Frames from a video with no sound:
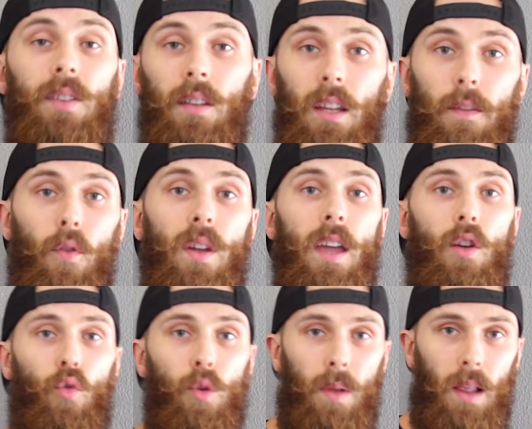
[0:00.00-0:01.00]
Delivering a
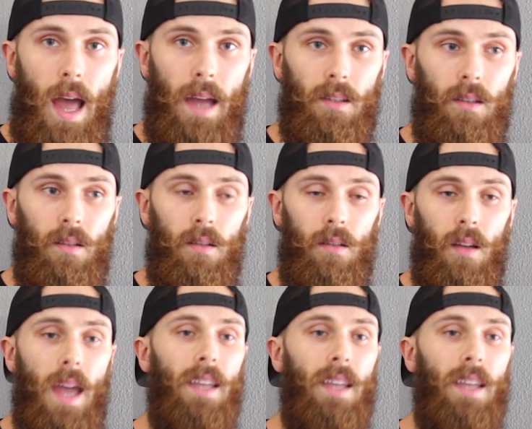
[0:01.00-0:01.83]
group class